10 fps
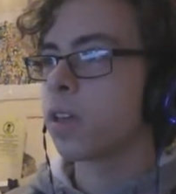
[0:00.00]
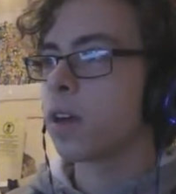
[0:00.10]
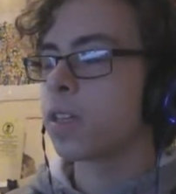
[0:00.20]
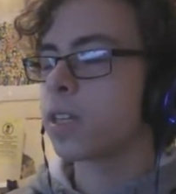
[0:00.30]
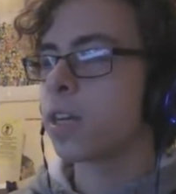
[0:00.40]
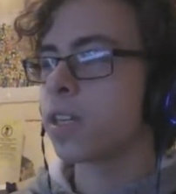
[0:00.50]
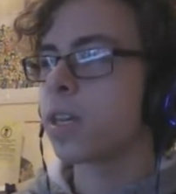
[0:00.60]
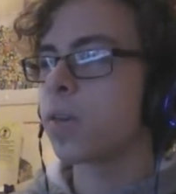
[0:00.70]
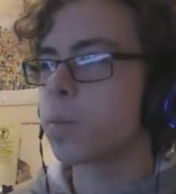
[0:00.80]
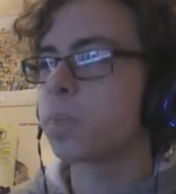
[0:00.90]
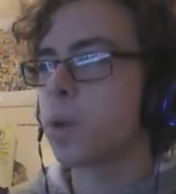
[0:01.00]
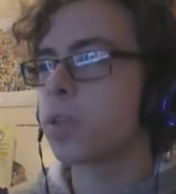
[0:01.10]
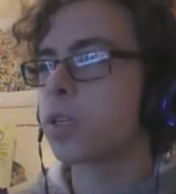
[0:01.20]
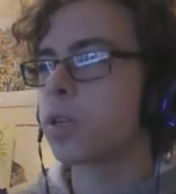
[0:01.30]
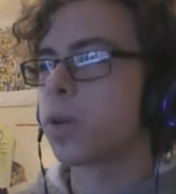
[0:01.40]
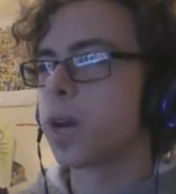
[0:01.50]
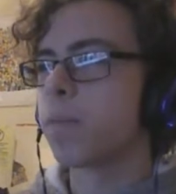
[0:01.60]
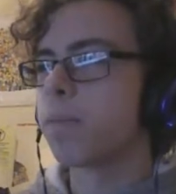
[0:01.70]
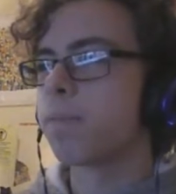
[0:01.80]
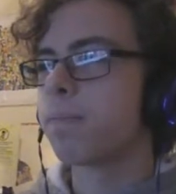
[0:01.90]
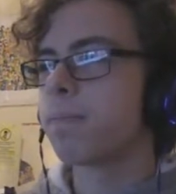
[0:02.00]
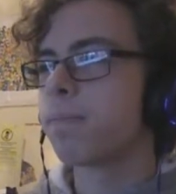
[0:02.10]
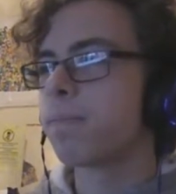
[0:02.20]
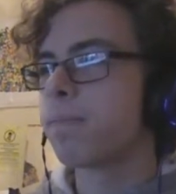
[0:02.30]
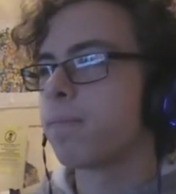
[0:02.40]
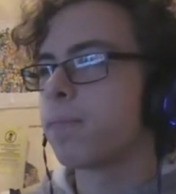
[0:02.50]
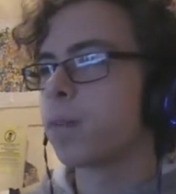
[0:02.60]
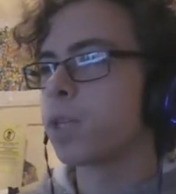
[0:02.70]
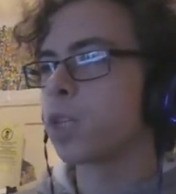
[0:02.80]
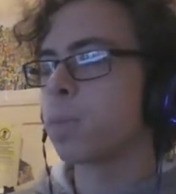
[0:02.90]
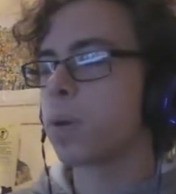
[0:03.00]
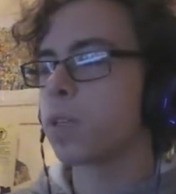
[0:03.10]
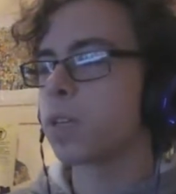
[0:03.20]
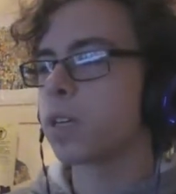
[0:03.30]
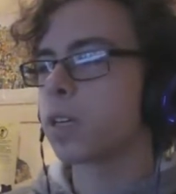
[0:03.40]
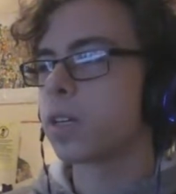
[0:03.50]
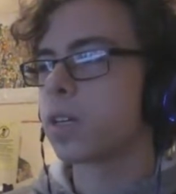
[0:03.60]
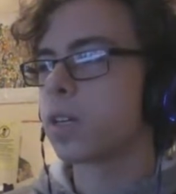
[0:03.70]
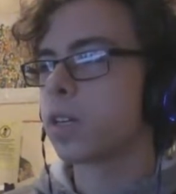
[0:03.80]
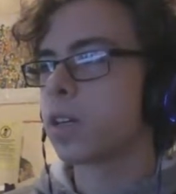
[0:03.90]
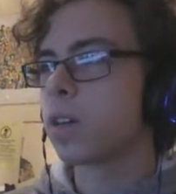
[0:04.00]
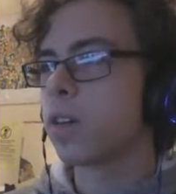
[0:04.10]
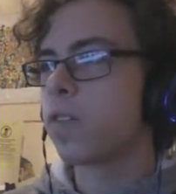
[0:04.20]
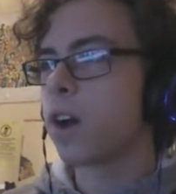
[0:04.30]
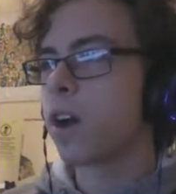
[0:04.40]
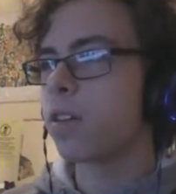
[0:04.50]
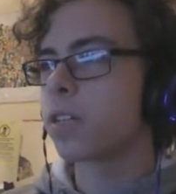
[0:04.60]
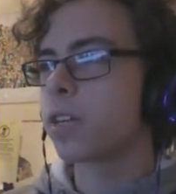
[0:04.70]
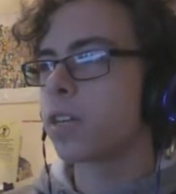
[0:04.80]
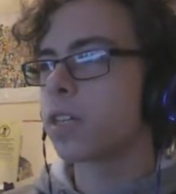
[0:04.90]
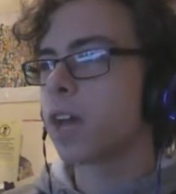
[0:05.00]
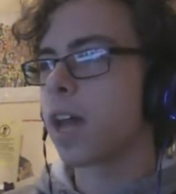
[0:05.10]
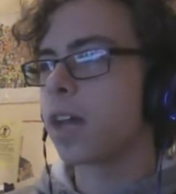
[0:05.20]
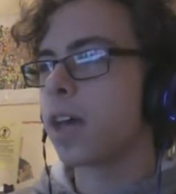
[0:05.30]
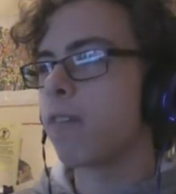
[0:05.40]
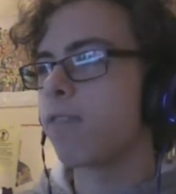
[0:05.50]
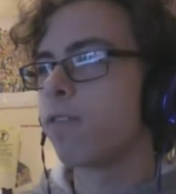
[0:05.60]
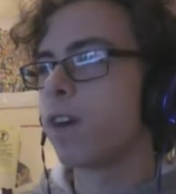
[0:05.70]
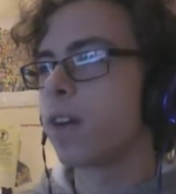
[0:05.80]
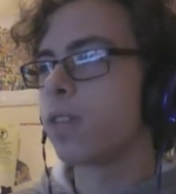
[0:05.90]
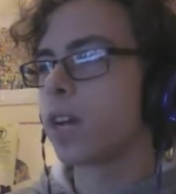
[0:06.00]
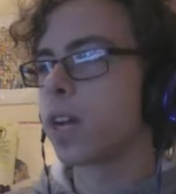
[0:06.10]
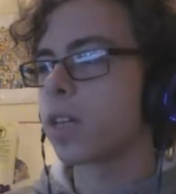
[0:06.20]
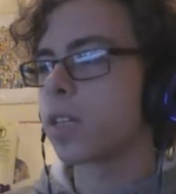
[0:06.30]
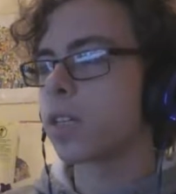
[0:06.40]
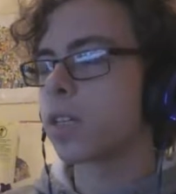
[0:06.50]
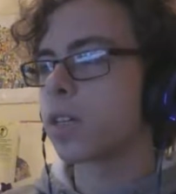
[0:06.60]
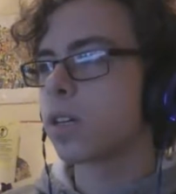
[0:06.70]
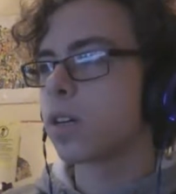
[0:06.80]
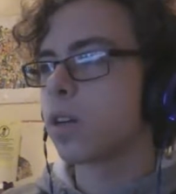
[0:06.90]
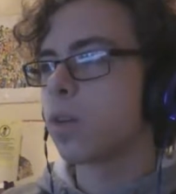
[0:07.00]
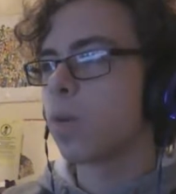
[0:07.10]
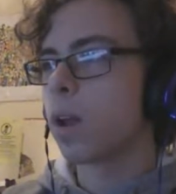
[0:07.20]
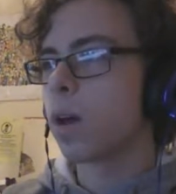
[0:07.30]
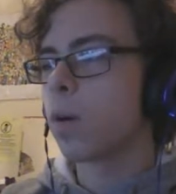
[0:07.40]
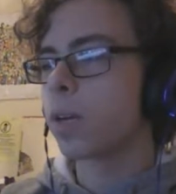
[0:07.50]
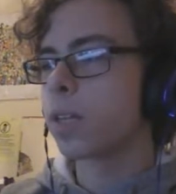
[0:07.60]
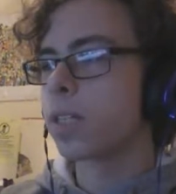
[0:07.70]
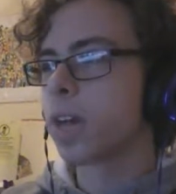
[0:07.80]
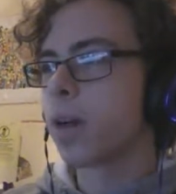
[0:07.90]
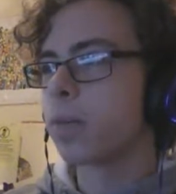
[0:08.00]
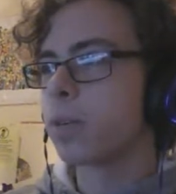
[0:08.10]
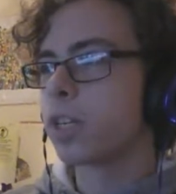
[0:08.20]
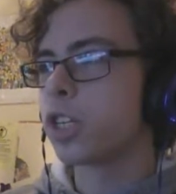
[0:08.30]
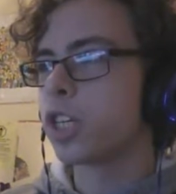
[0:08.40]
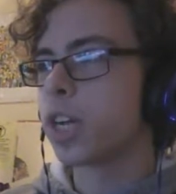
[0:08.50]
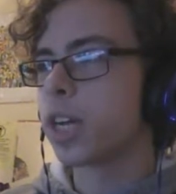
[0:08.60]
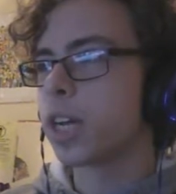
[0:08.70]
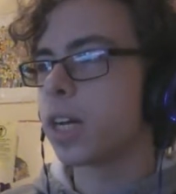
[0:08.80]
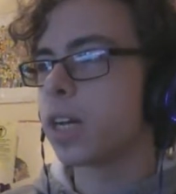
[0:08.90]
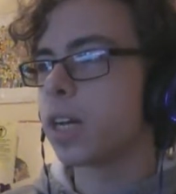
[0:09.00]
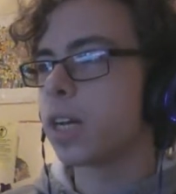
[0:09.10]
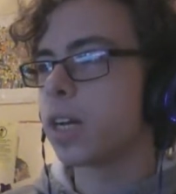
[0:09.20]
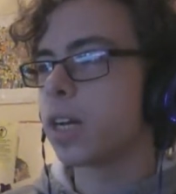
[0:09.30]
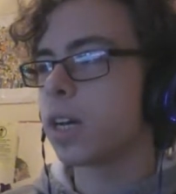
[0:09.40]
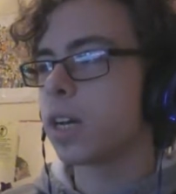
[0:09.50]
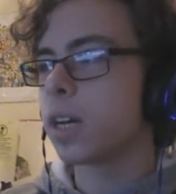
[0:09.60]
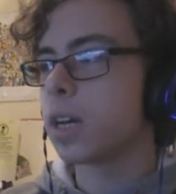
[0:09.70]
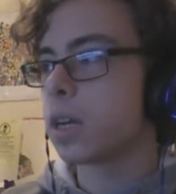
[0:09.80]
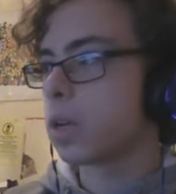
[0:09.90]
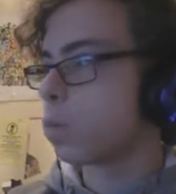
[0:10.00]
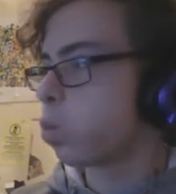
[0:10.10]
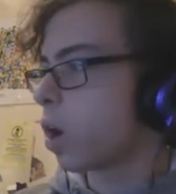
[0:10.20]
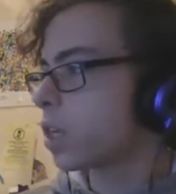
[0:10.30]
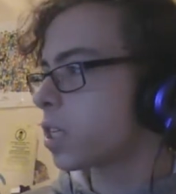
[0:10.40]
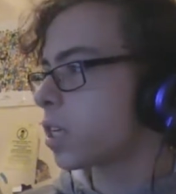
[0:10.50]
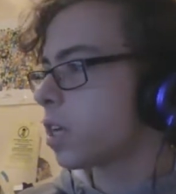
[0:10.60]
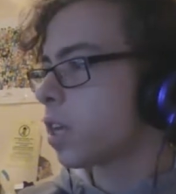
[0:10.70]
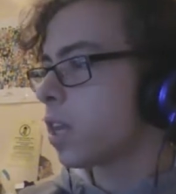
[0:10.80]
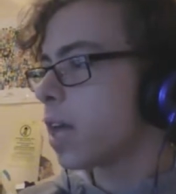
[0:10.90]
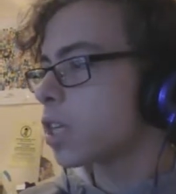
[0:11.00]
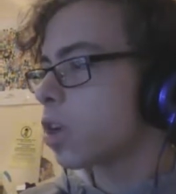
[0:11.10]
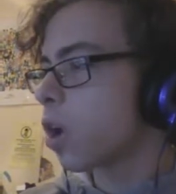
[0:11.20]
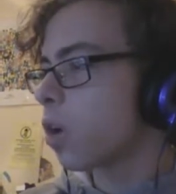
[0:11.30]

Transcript: I think I see what I'm supposed to do now. I'm just supposed to fire a Snickers cannon every 5 seconds. While holding down G. What? That's not...